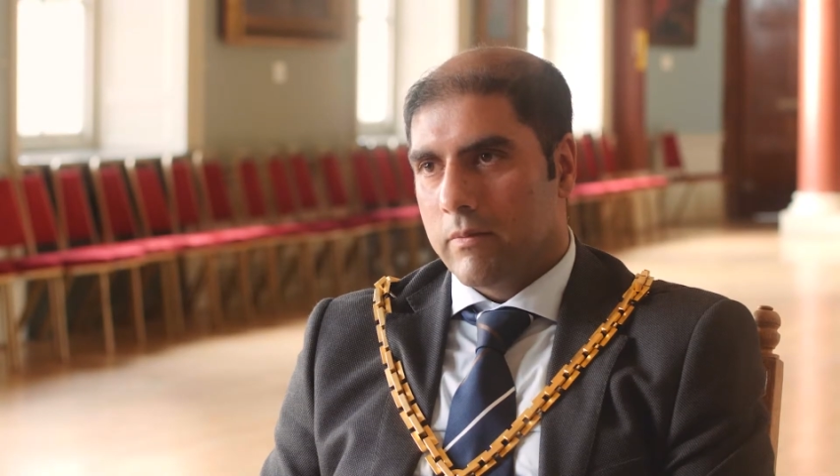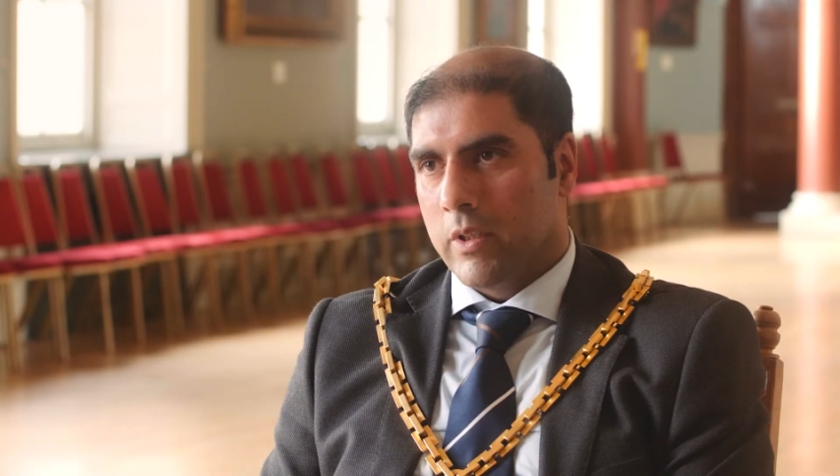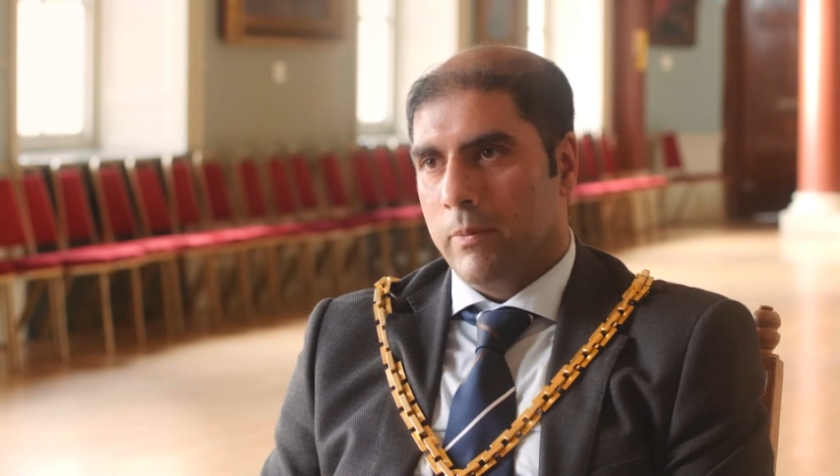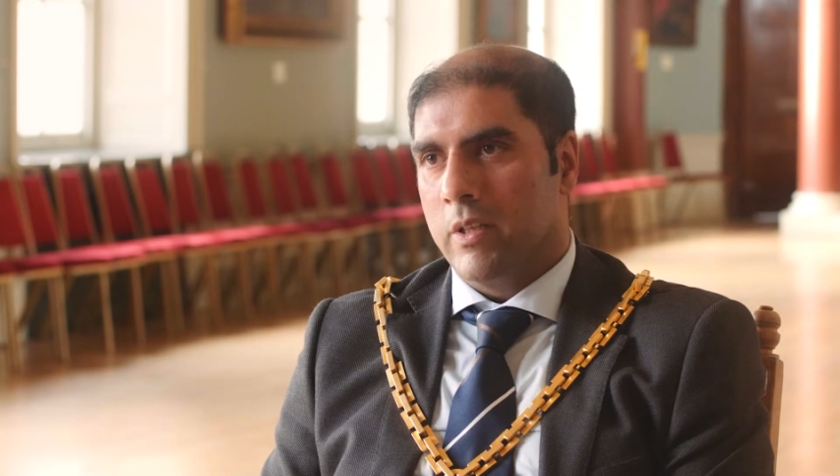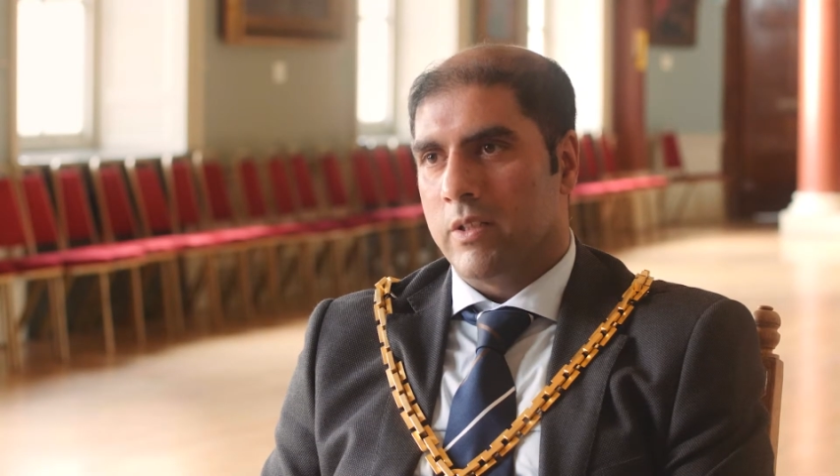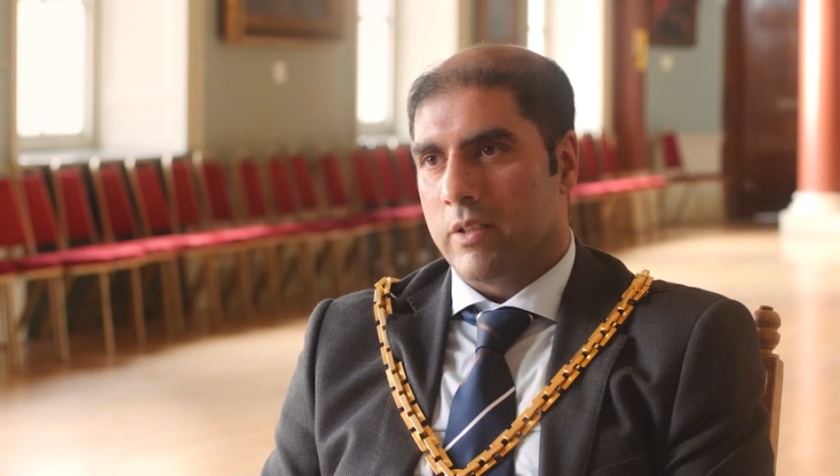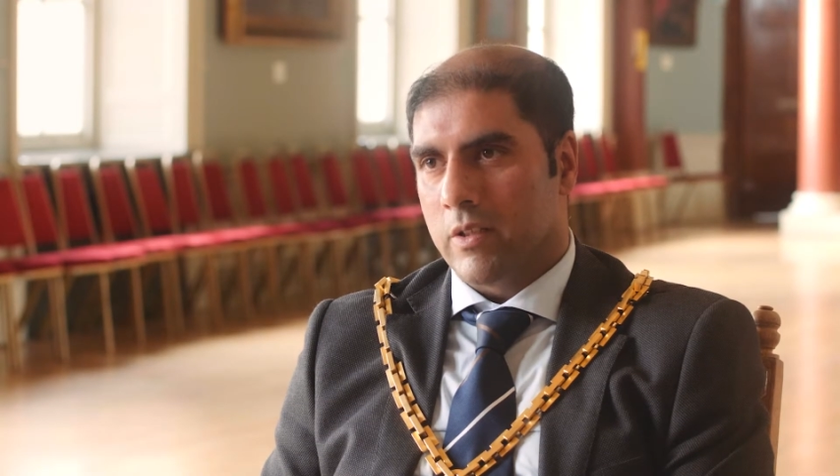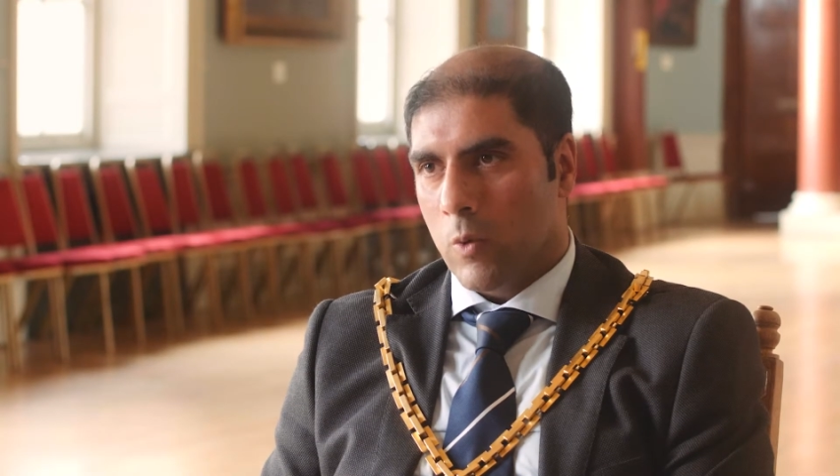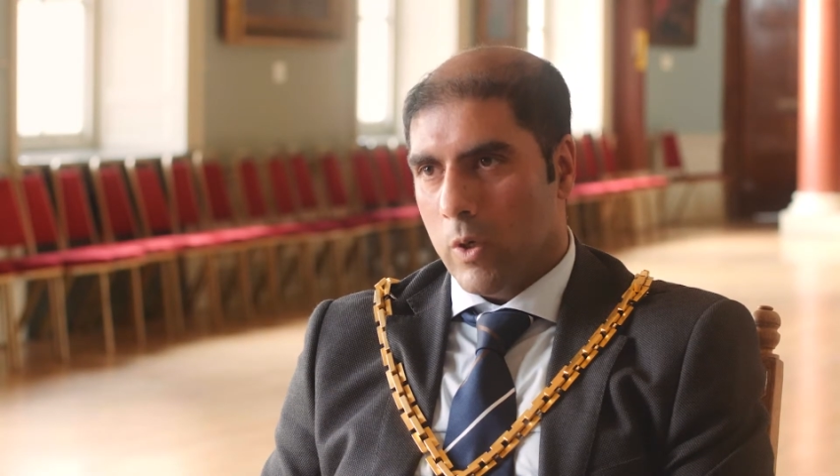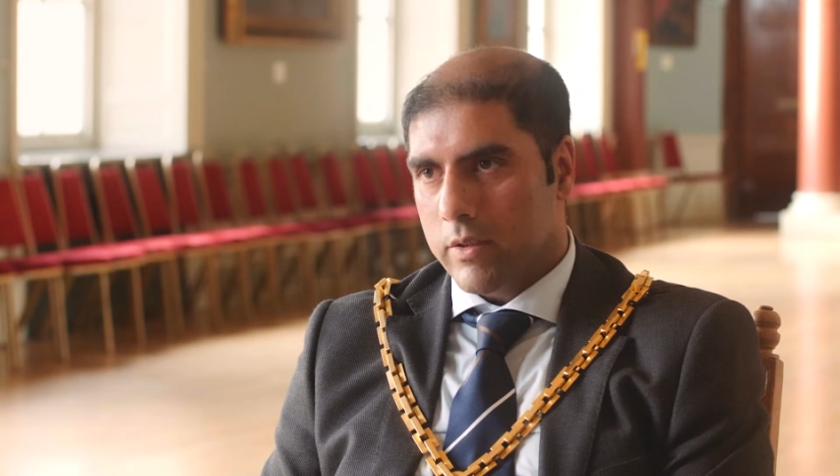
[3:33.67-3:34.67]
the ability
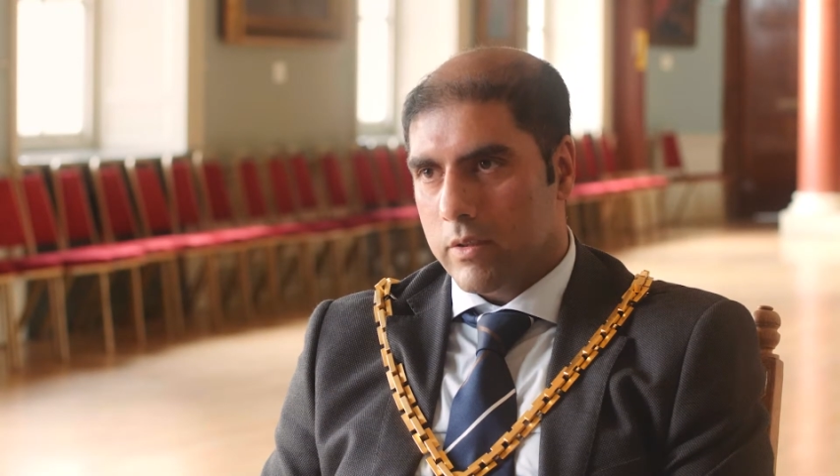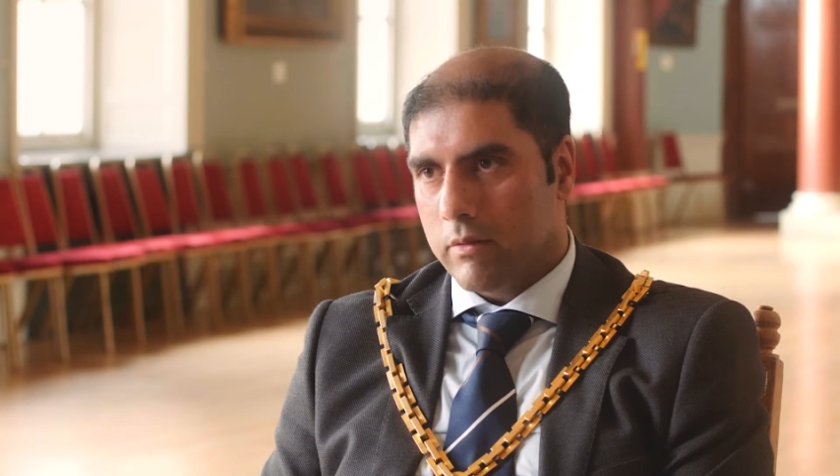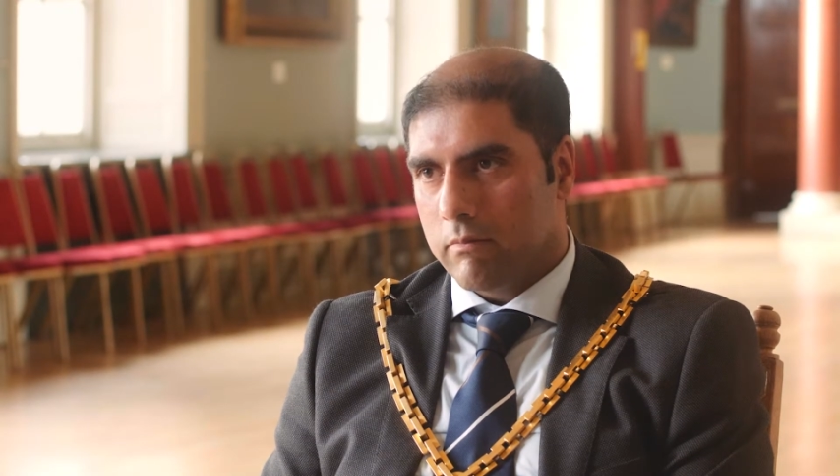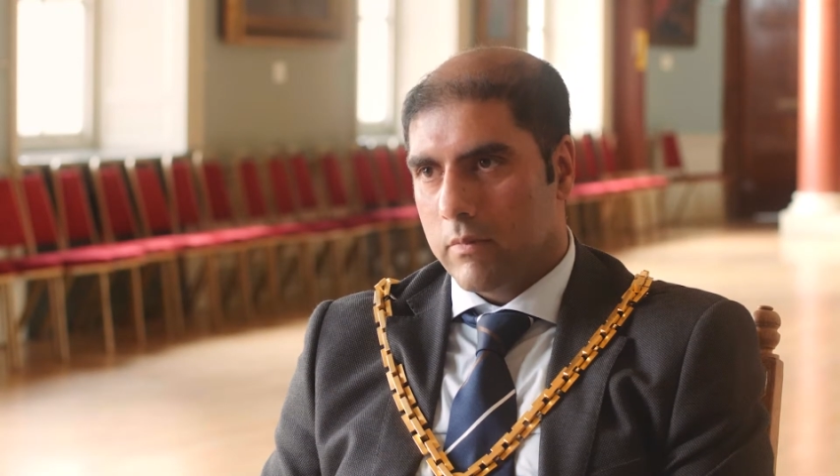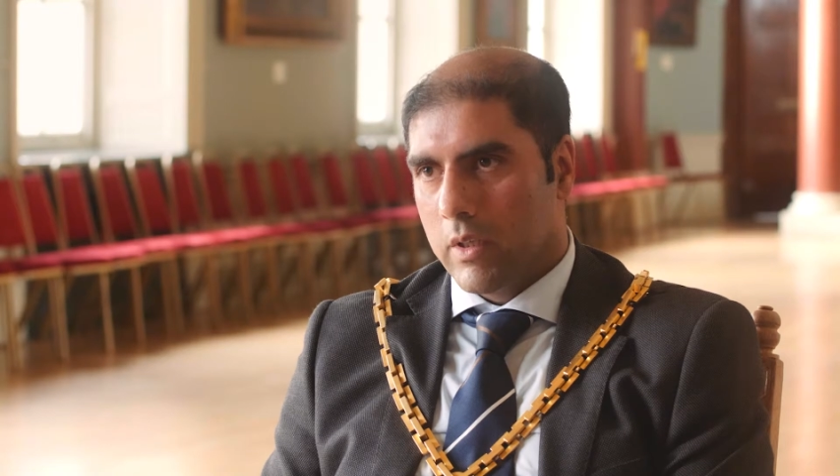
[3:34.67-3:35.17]
to question